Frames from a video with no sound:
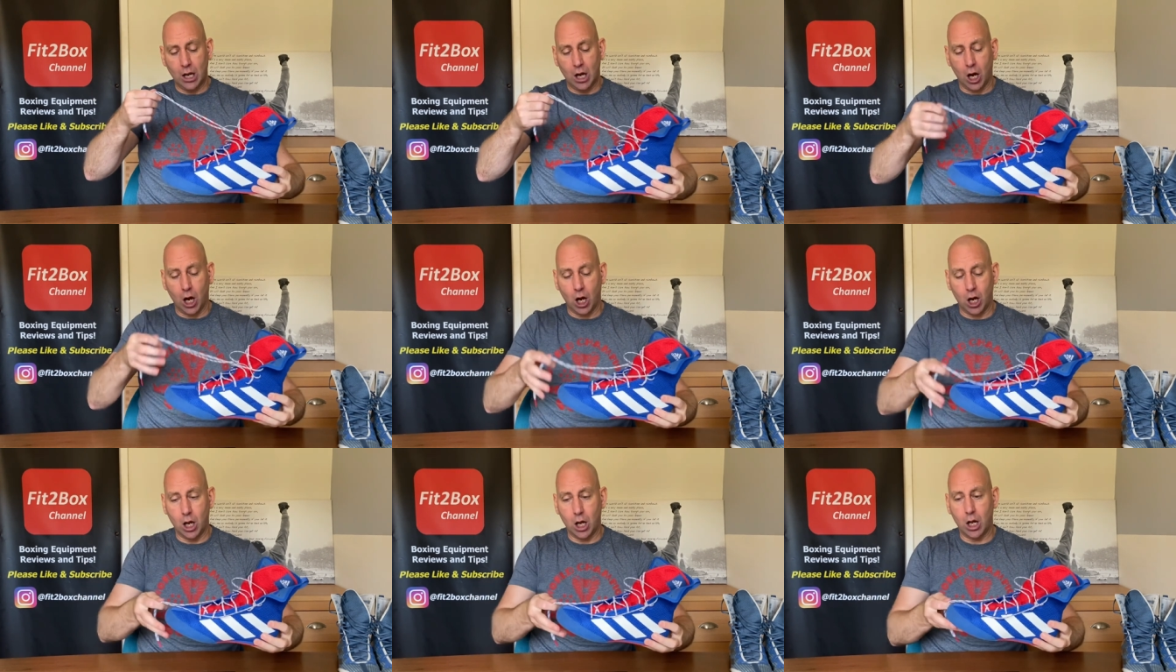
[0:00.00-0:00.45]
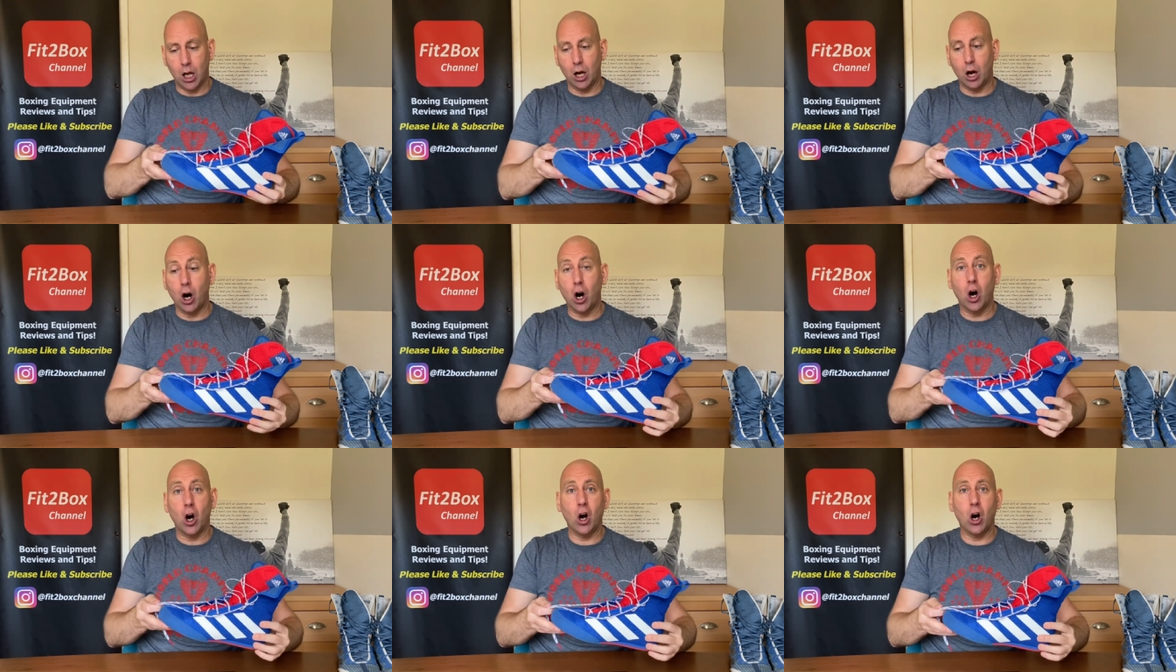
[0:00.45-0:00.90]

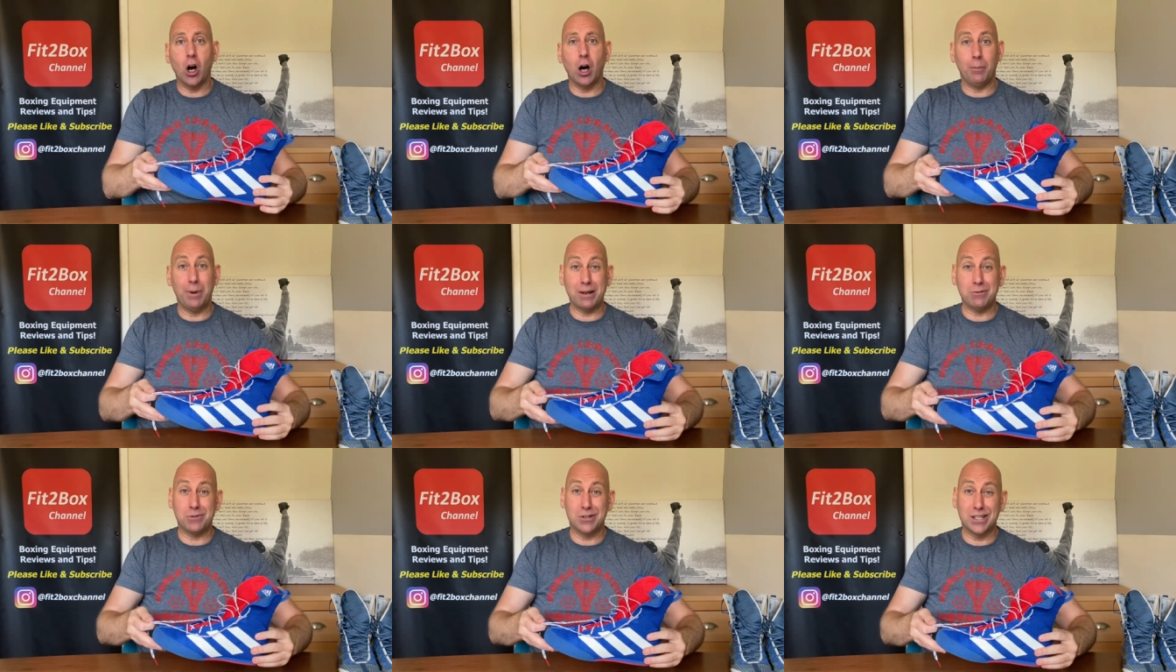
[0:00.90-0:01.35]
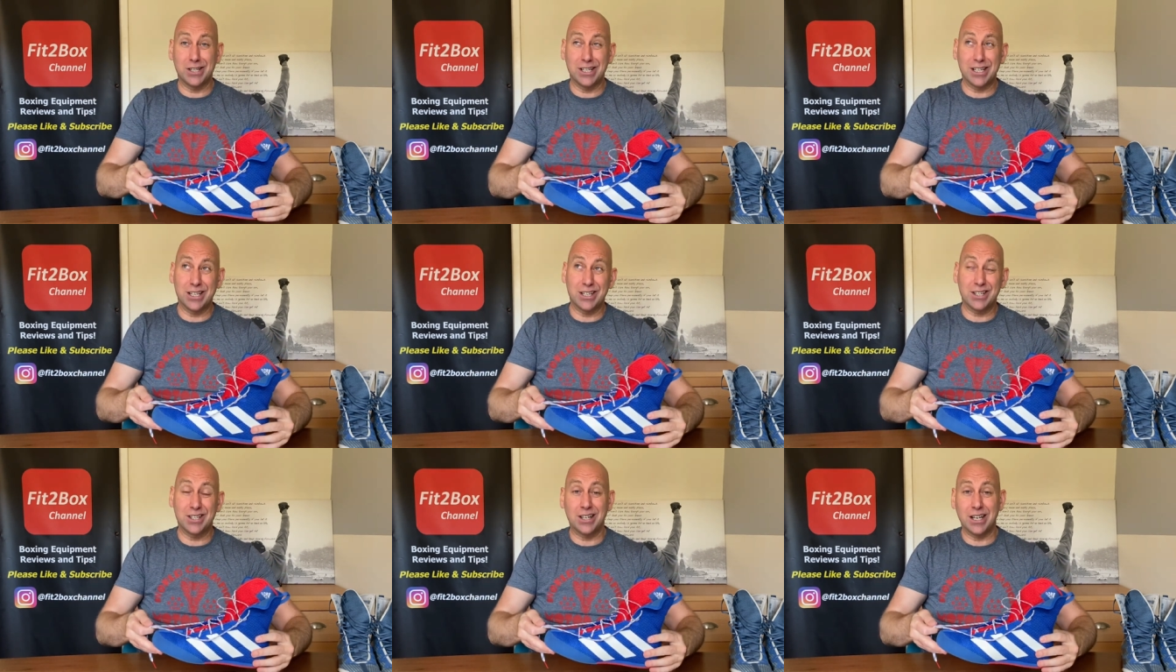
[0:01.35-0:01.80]
are about
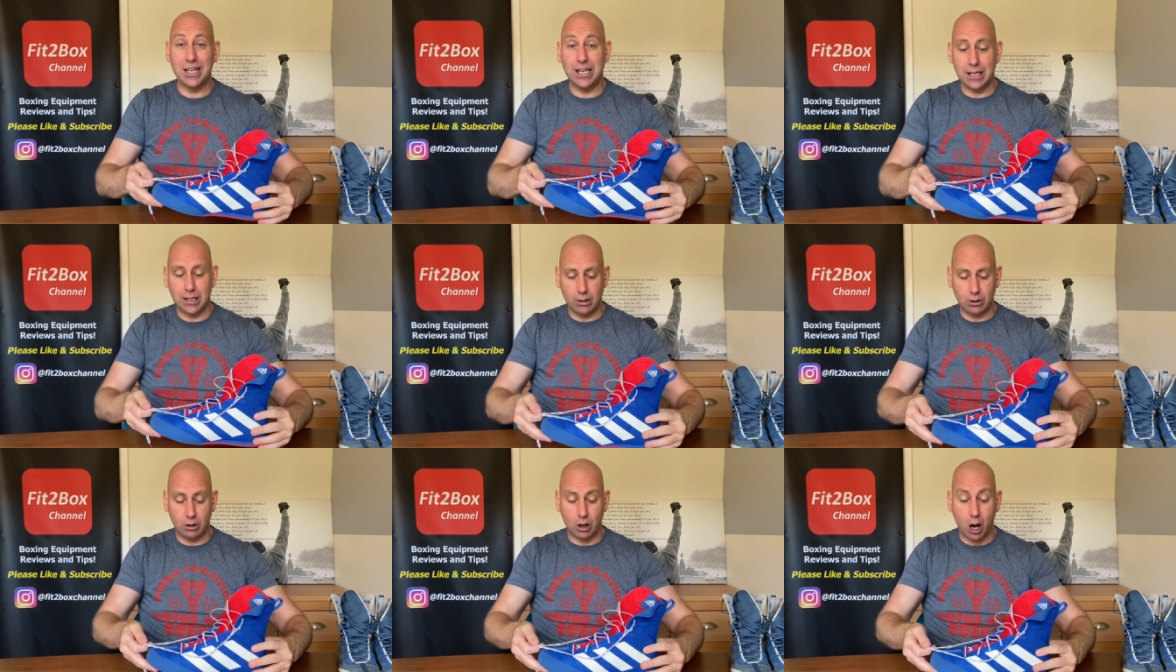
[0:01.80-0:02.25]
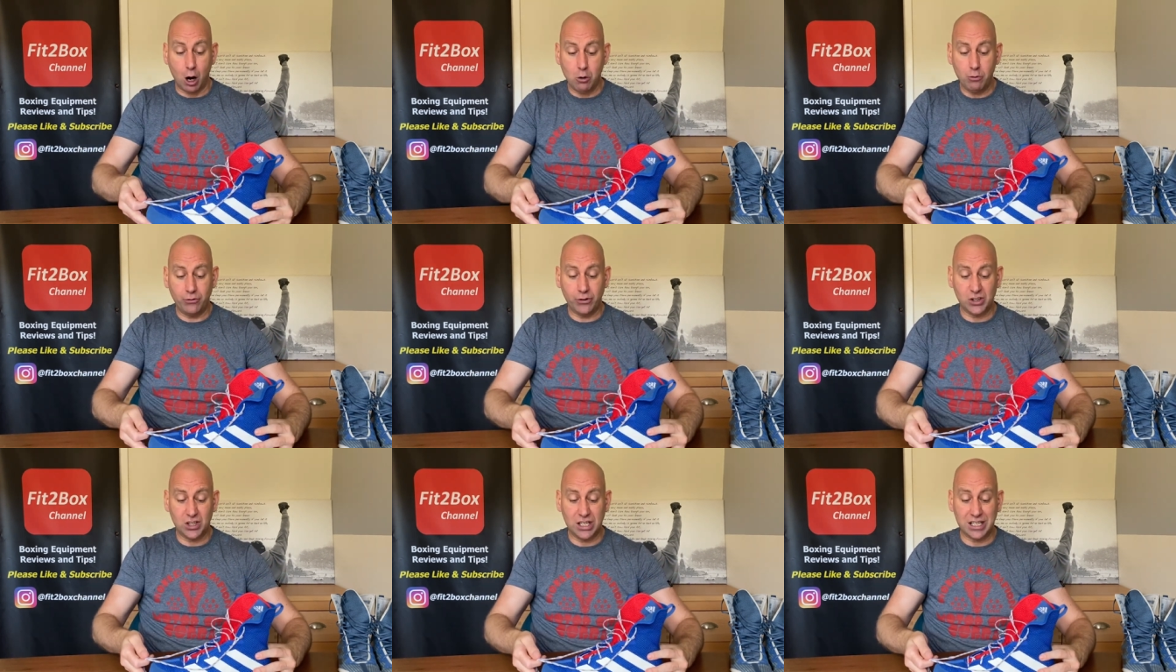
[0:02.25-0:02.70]
16
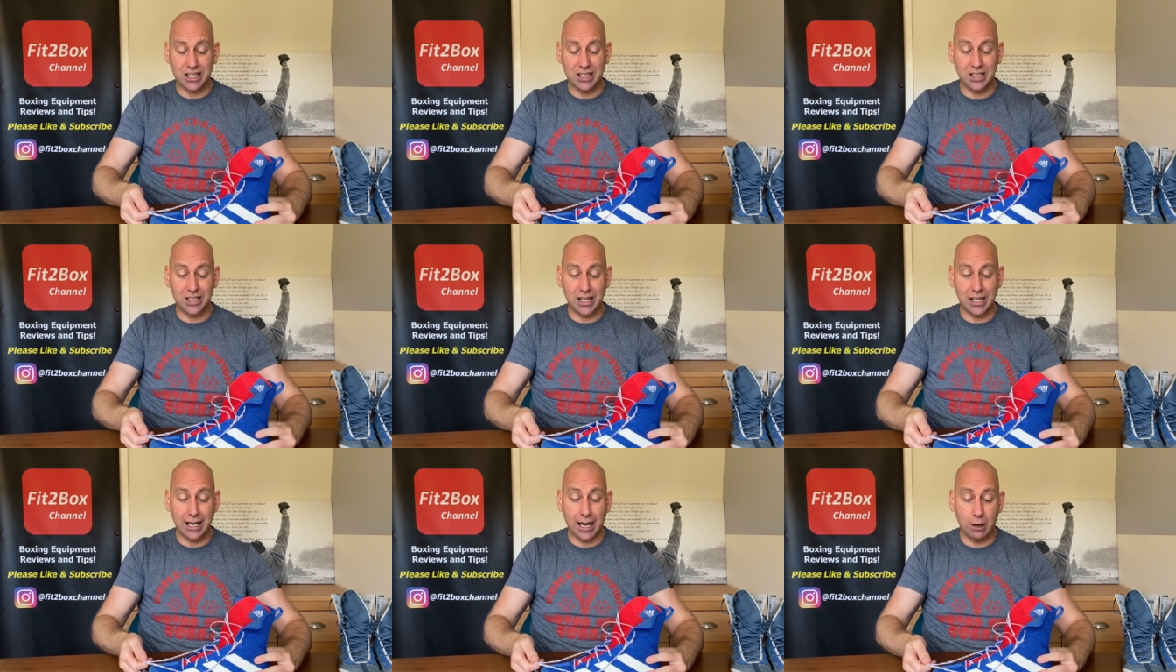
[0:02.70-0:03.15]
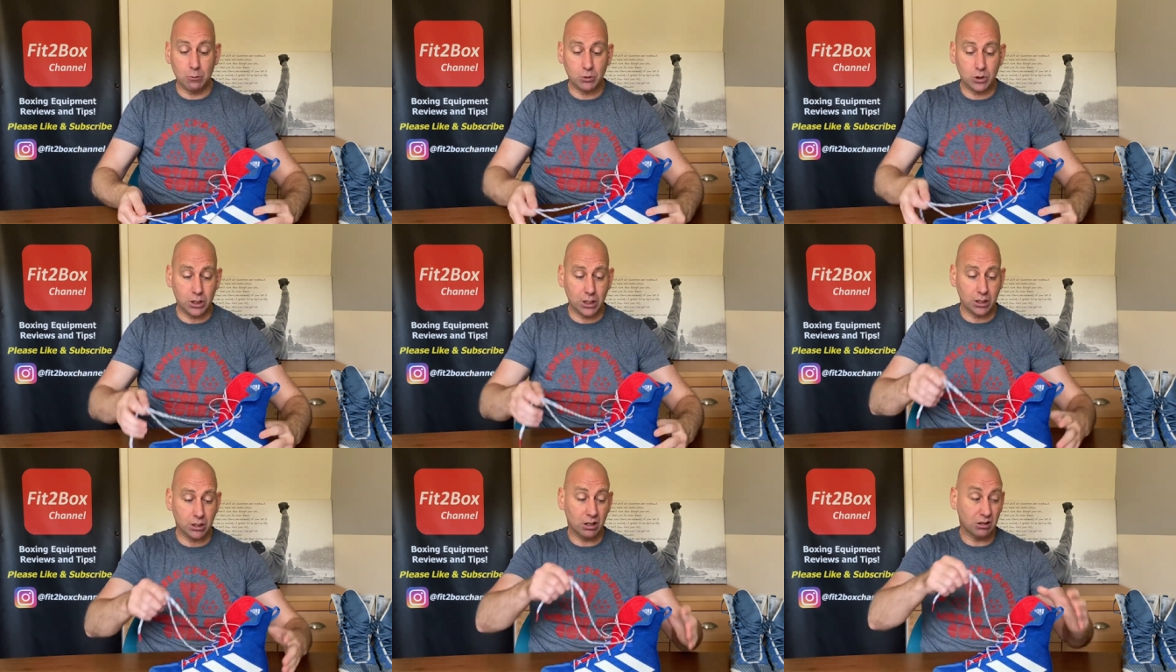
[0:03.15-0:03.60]

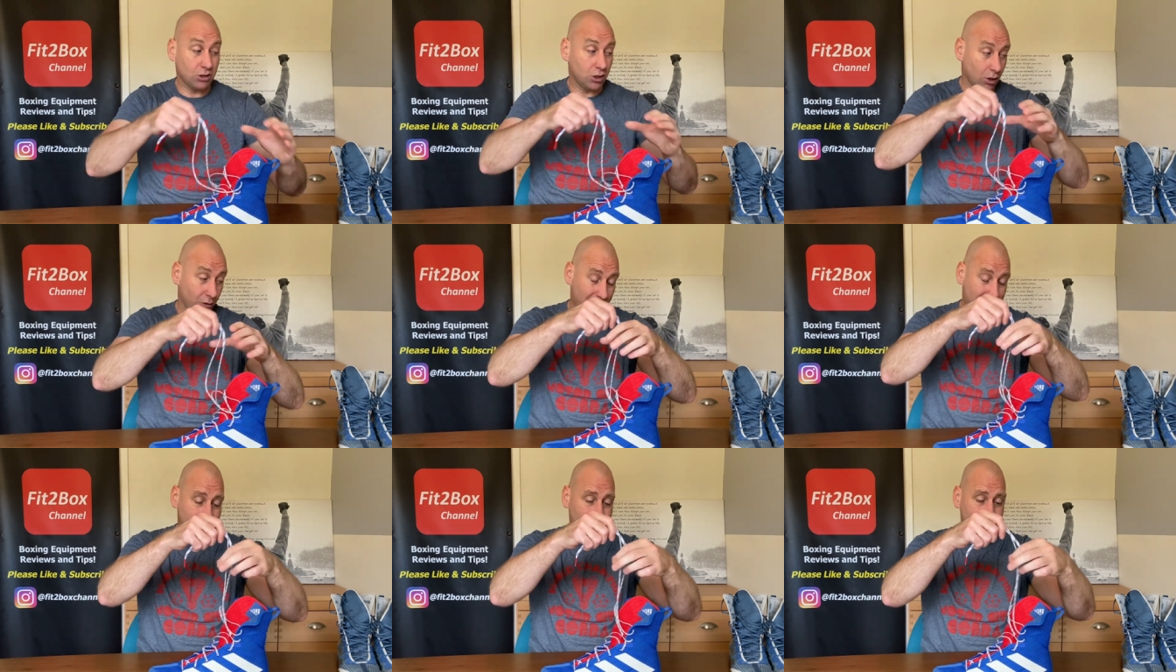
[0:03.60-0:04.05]
ounces. So that